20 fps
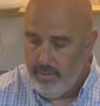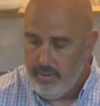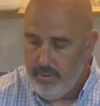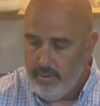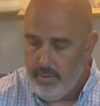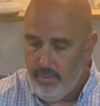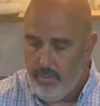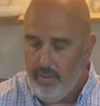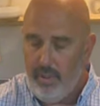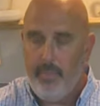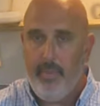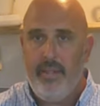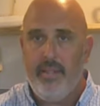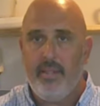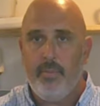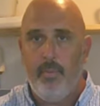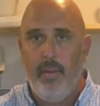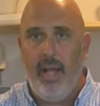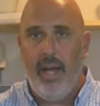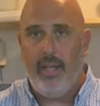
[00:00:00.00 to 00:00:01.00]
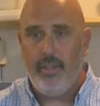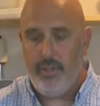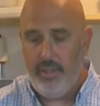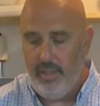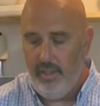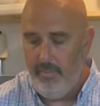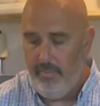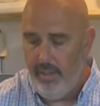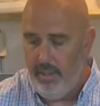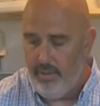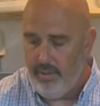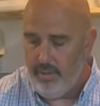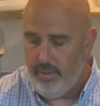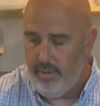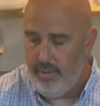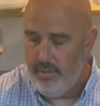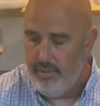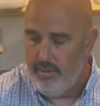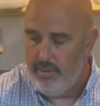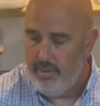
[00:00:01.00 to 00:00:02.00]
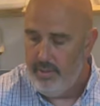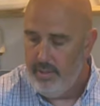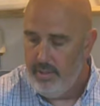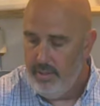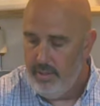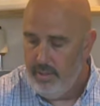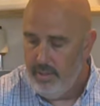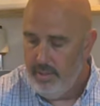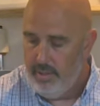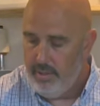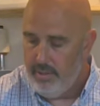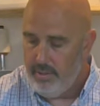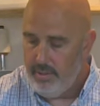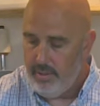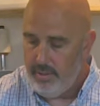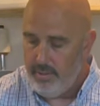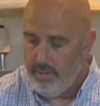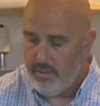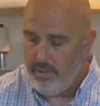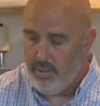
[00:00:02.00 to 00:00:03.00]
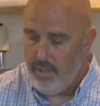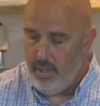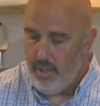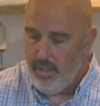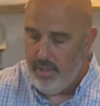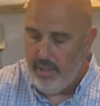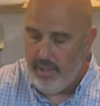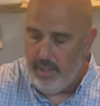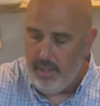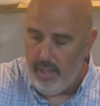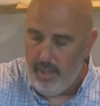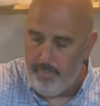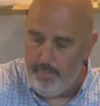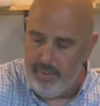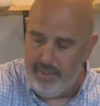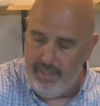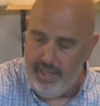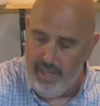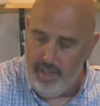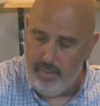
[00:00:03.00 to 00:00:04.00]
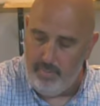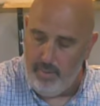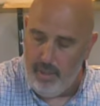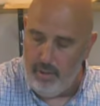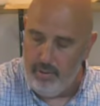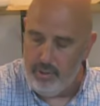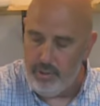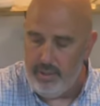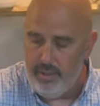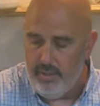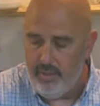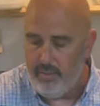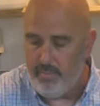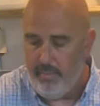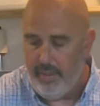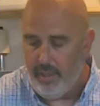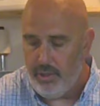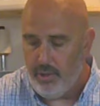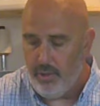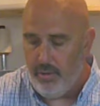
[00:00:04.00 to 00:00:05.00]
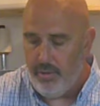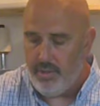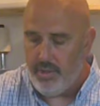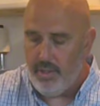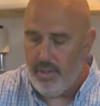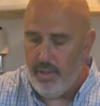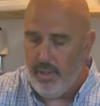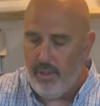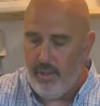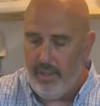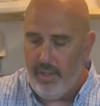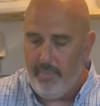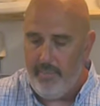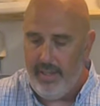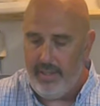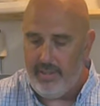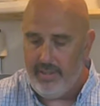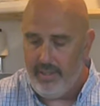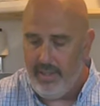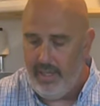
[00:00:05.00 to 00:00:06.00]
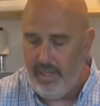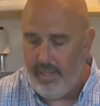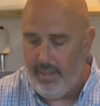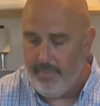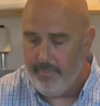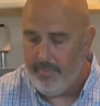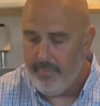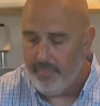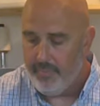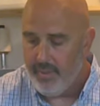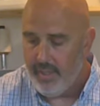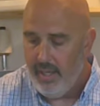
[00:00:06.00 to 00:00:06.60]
Don't want to be splashing the milk. Just stir it up and down motions, make sure it's thoroughly mixed in.